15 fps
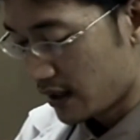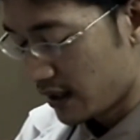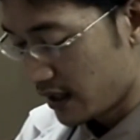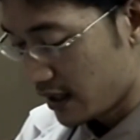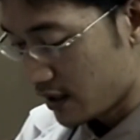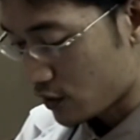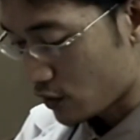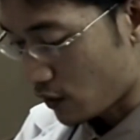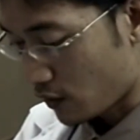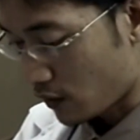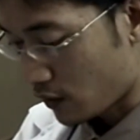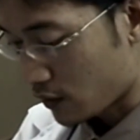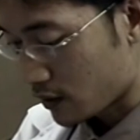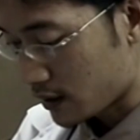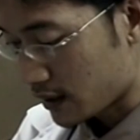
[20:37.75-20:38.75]
He is
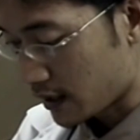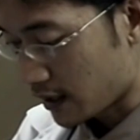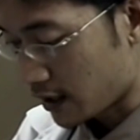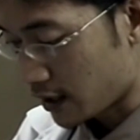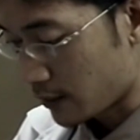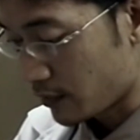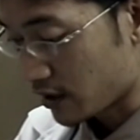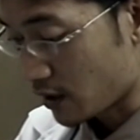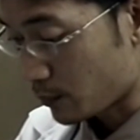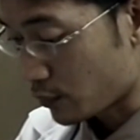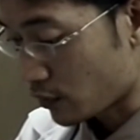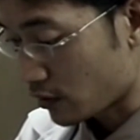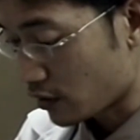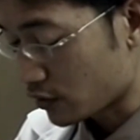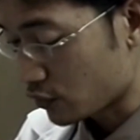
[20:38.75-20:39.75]
on
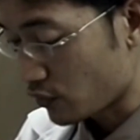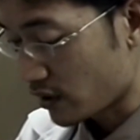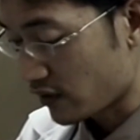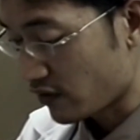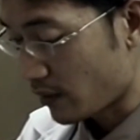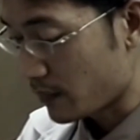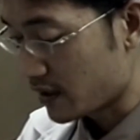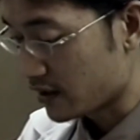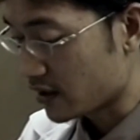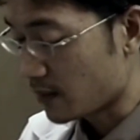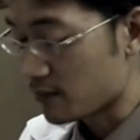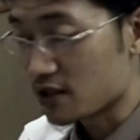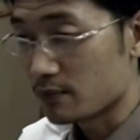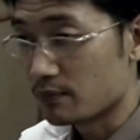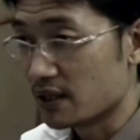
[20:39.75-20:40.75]
metoprolol 25
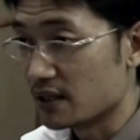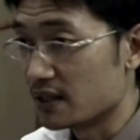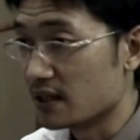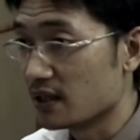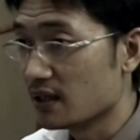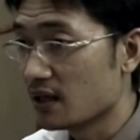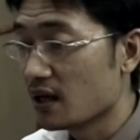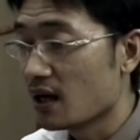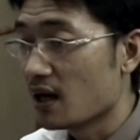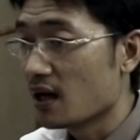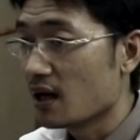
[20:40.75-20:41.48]
milligrams BD.